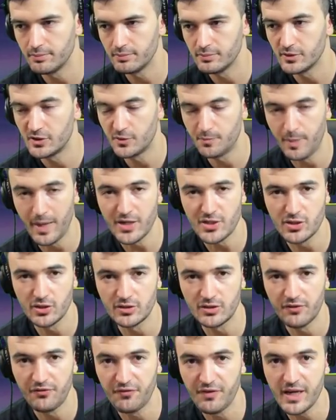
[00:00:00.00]
special
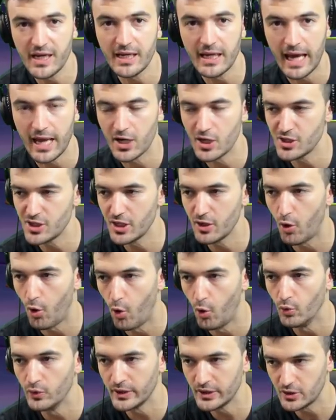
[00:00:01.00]
to feed energy
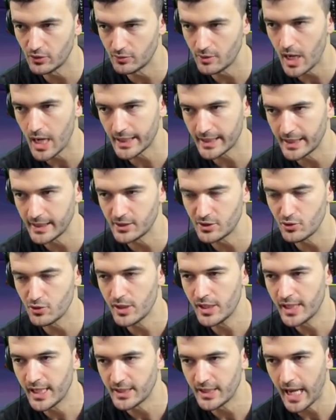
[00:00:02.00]
only to Rocket so you
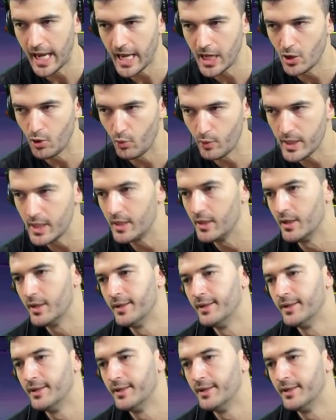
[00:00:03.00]
can get the AoE.